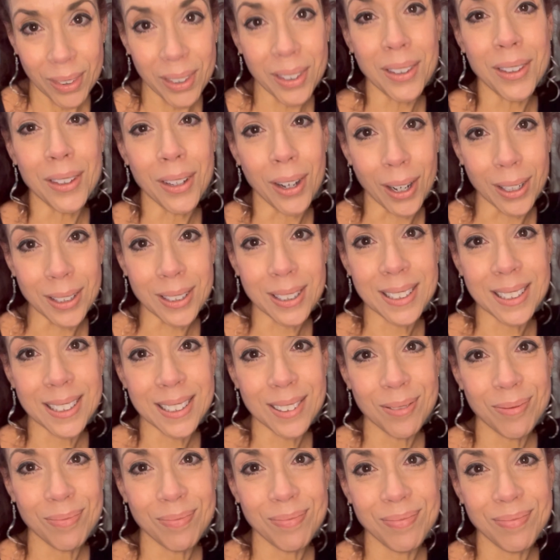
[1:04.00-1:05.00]
nuts.
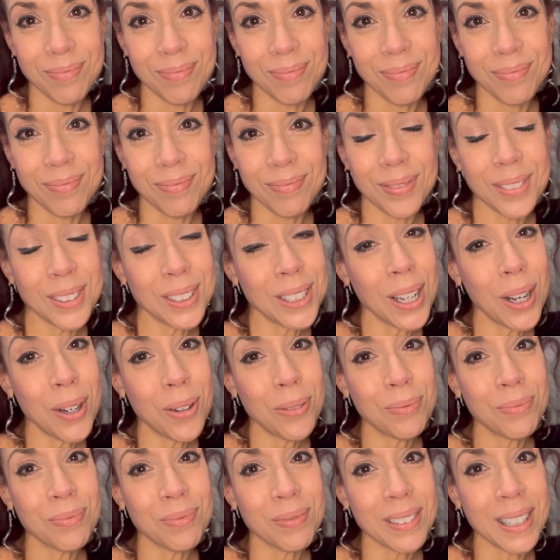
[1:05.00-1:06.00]
So,
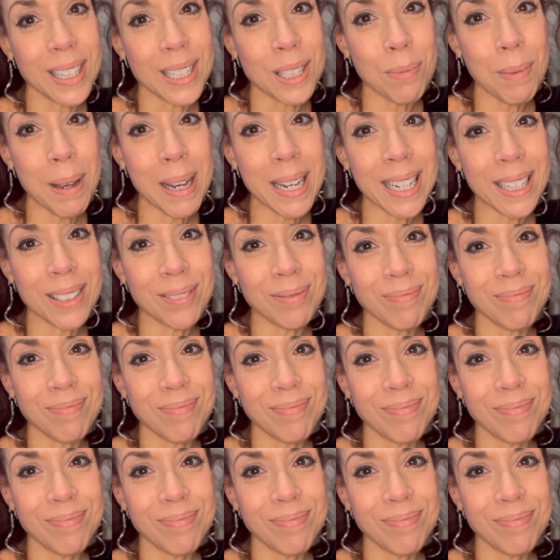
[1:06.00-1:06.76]
let's make it.